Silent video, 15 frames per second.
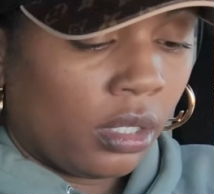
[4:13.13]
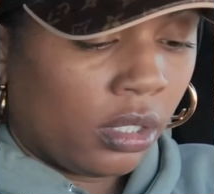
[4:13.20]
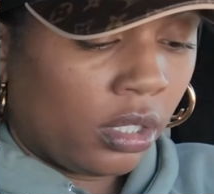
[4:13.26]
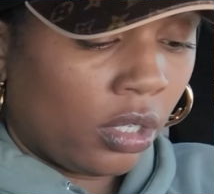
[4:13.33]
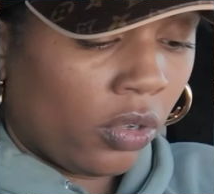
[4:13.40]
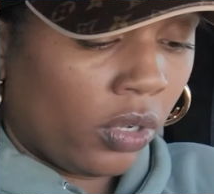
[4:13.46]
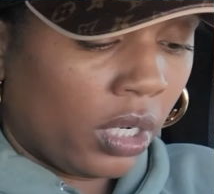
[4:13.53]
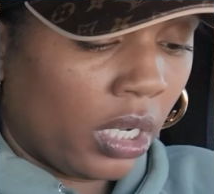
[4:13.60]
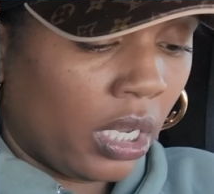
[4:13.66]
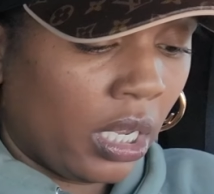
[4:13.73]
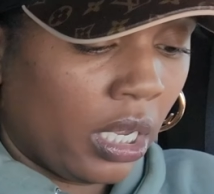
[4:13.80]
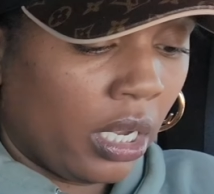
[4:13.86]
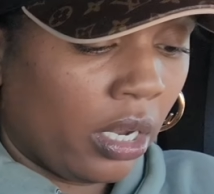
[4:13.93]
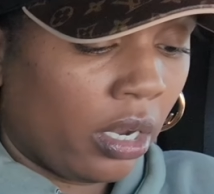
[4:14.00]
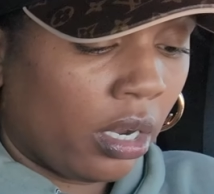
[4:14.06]
So in
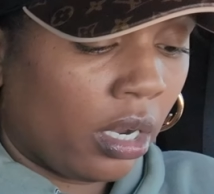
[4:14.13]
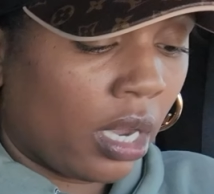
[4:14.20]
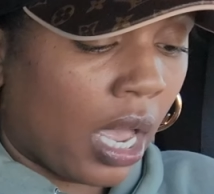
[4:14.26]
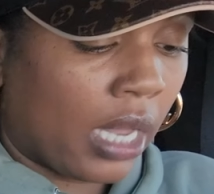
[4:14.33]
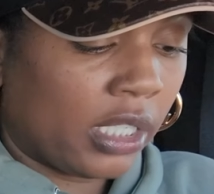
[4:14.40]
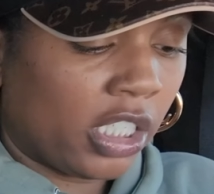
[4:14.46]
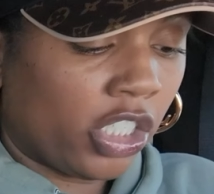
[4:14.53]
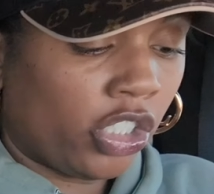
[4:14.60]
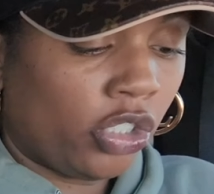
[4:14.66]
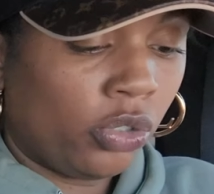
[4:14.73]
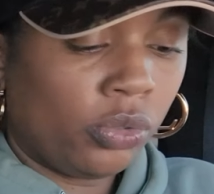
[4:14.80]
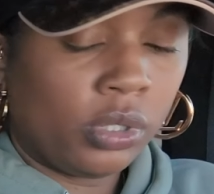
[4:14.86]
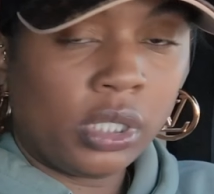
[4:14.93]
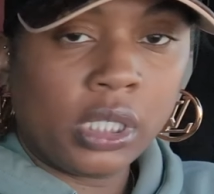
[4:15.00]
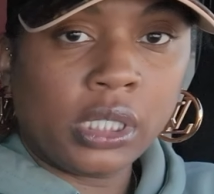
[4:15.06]
here, I just
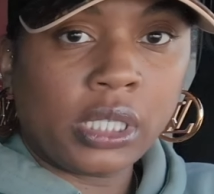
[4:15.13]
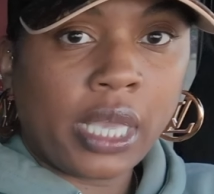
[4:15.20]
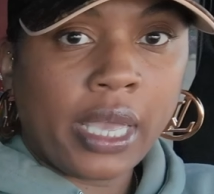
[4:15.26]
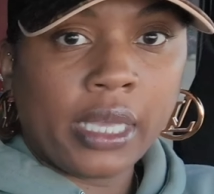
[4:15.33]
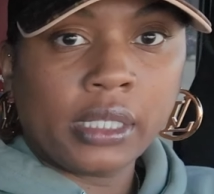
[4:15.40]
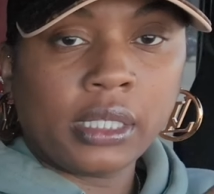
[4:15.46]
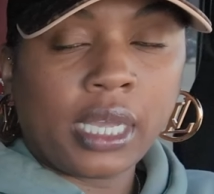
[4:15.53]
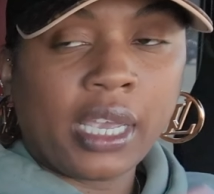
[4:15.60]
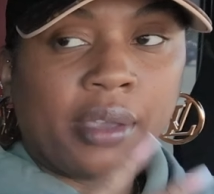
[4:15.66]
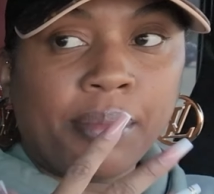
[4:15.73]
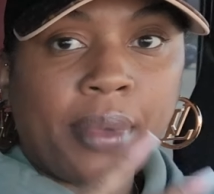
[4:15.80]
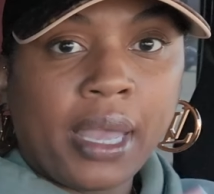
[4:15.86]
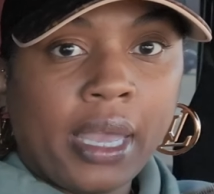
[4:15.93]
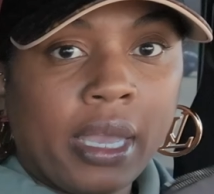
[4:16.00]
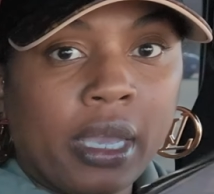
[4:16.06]
use this as like
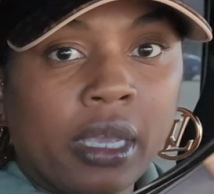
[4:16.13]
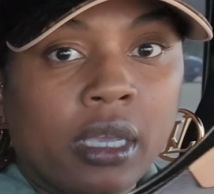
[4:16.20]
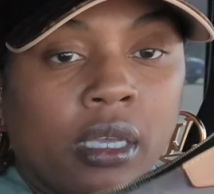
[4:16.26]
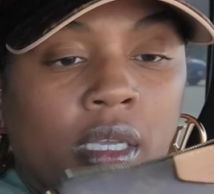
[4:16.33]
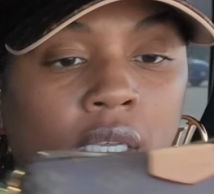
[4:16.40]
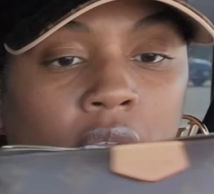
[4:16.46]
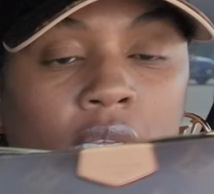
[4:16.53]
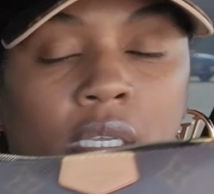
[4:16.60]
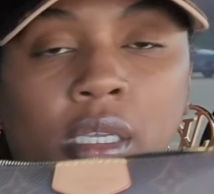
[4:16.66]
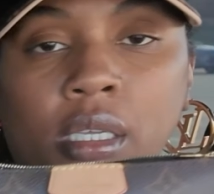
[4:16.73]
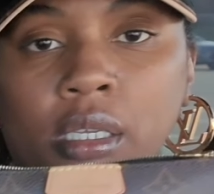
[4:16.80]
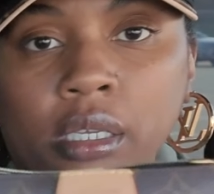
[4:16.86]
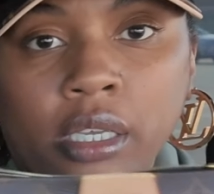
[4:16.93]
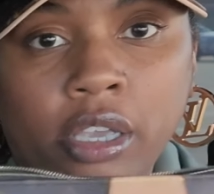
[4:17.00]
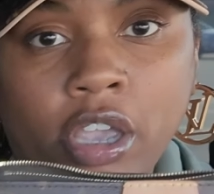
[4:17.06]
my
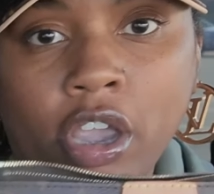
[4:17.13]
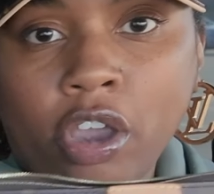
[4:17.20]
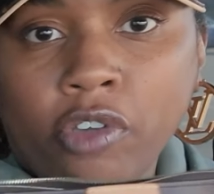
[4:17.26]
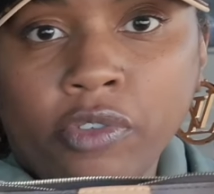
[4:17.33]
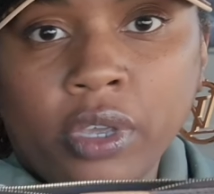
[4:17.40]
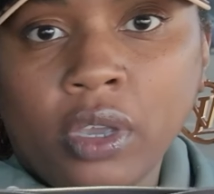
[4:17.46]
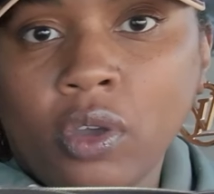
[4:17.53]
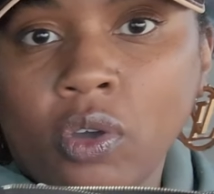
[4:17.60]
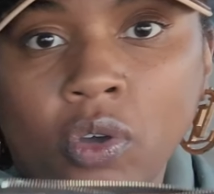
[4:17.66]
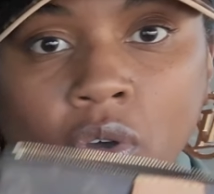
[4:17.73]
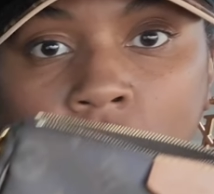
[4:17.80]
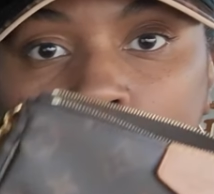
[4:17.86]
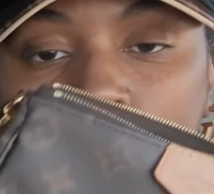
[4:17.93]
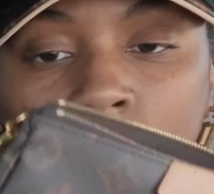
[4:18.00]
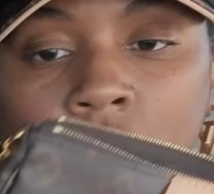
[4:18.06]

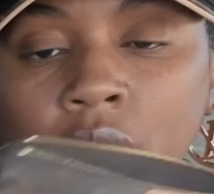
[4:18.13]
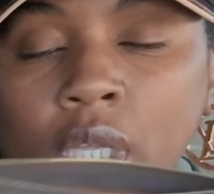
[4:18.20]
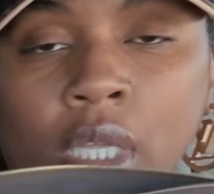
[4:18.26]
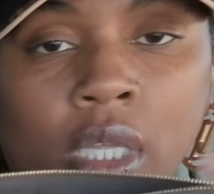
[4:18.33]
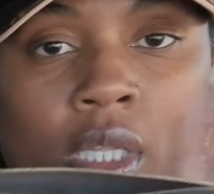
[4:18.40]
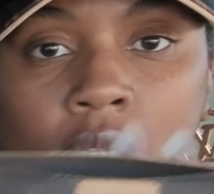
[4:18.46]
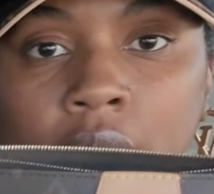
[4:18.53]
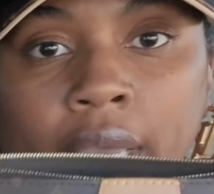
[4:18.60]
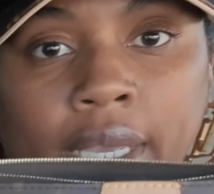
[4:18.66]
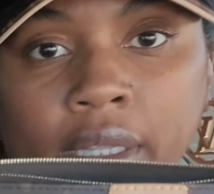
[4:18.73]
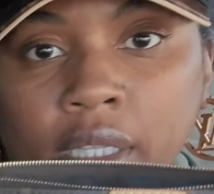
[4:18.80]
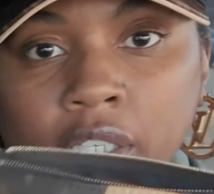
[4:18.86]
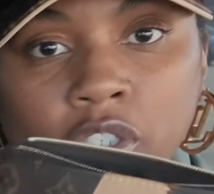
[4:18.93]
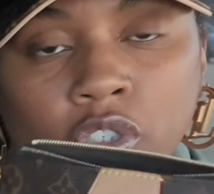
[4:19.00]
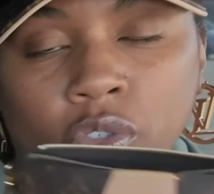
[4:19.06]
carry-all. Like,
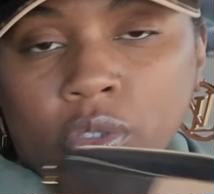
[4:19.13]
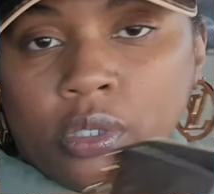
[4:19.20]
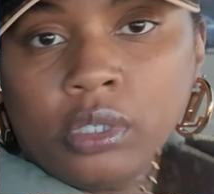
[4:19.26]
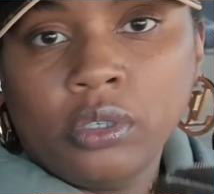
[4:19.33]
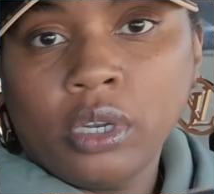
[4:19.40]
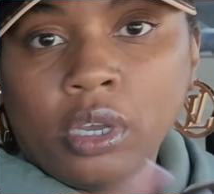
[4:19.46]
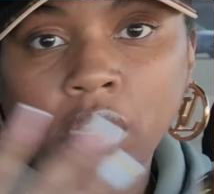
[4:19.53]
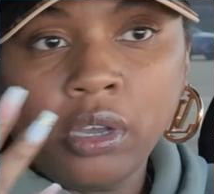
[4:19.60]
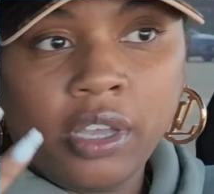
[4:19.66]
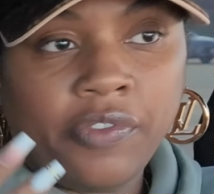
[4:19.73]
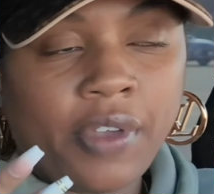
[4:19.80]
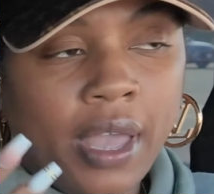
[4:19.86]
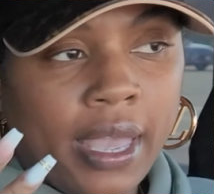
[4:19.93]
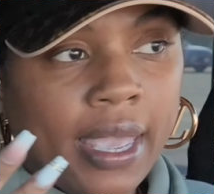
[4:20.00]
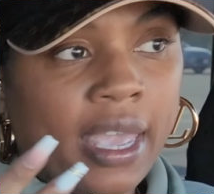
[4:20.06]
you know, if
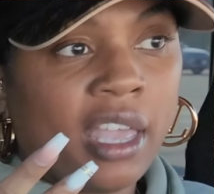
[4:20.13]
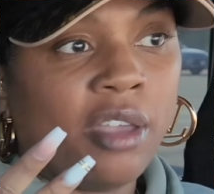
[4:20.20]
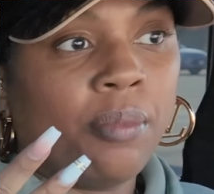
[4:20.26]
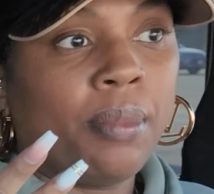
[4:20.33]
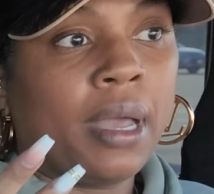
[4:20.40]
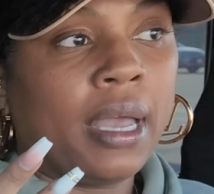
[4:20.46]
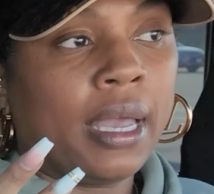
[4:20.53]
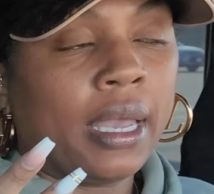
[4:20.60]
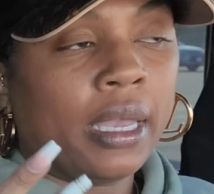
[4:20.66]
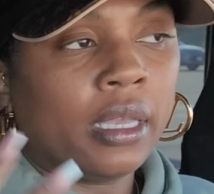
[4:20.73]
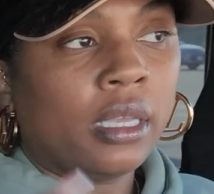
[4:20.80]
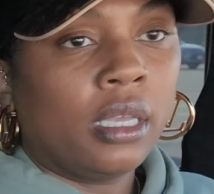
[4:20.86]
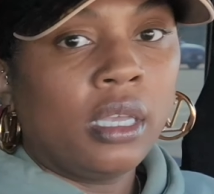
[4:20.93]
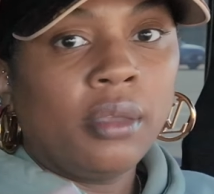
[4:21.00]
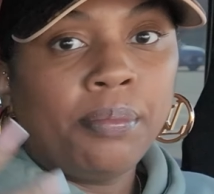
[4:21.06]
I had my
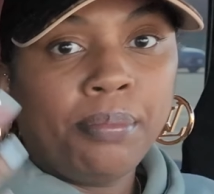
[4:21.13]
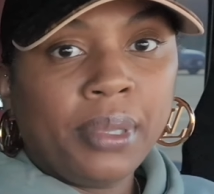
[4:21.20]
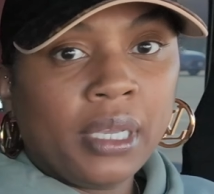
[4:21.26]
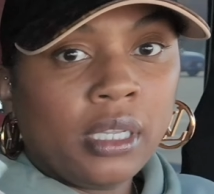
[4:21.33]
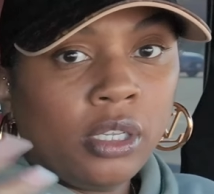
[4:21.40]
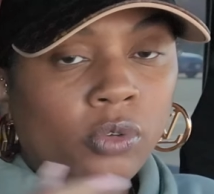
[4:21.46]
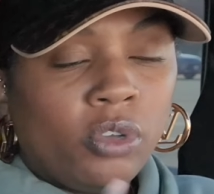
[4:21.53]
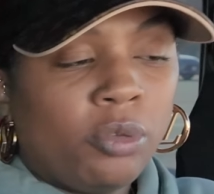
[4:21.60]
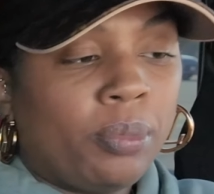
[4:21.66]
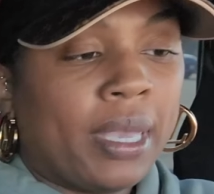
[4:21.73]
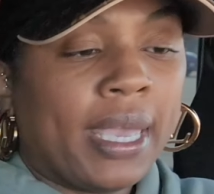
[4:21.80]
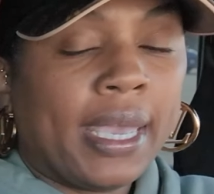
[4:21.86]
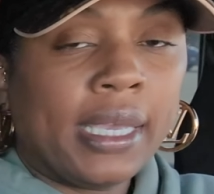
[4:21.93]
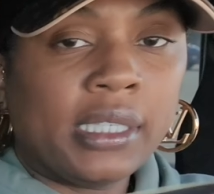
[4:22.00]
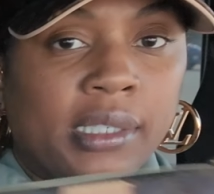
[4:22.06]
big Louis
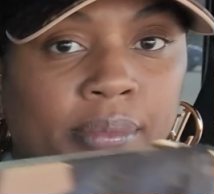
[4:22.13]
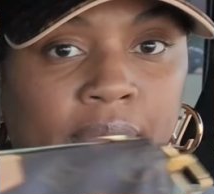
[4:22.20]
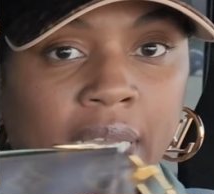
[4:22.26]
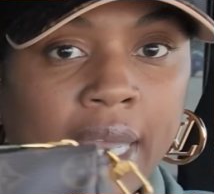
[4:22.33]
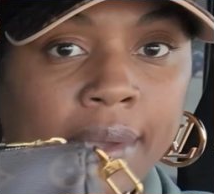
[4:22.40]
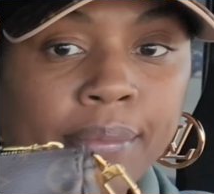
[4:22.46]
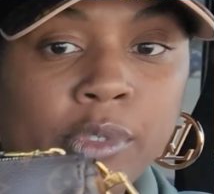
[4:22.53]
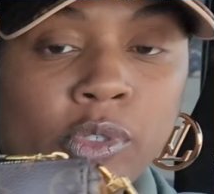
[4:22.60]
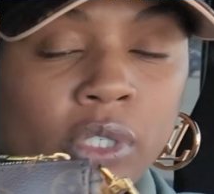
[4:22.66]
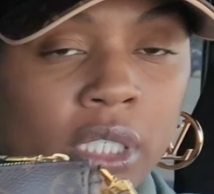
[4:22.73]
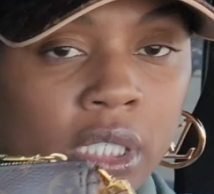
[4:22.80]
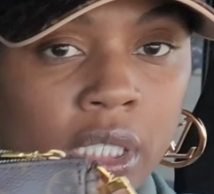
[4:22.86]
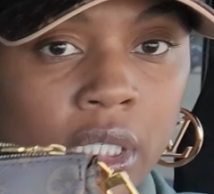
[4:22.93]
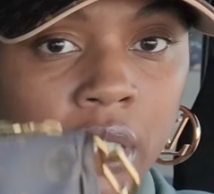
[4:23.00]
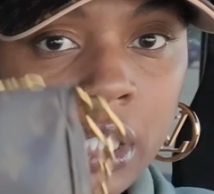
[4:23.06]
bag, sometimes you could
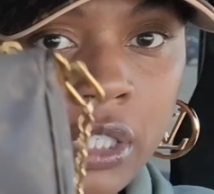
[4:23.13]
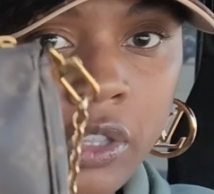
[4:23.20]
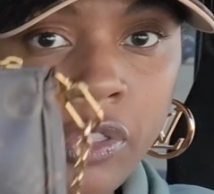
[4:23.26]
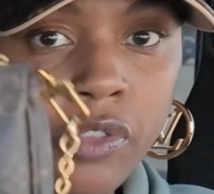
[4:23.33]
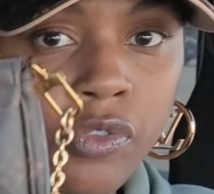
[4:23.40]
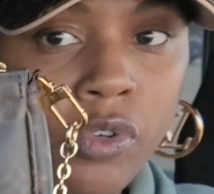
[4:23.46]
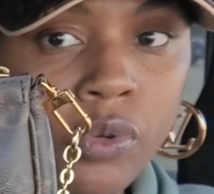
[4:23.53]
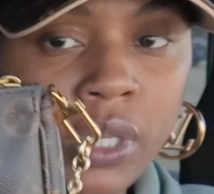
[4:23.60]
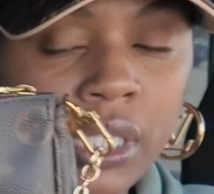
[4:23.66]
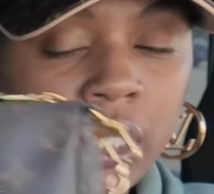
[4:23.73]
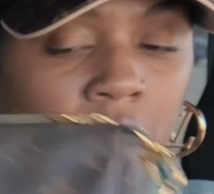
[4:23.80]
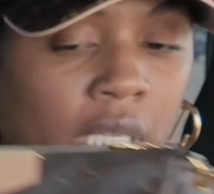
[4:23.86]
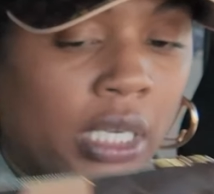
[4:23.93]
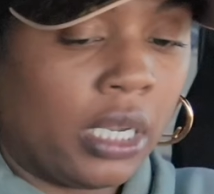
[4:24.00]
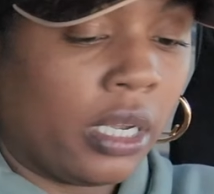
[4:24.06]
just throw this
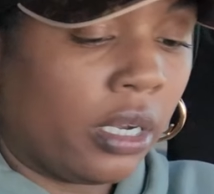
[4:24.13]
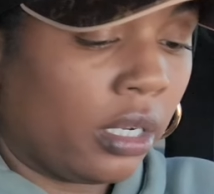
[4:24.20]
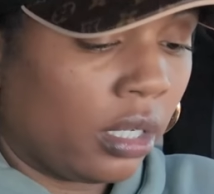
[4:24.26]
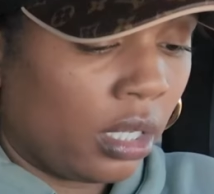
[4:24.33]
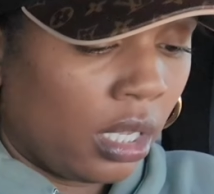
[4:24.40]
in there.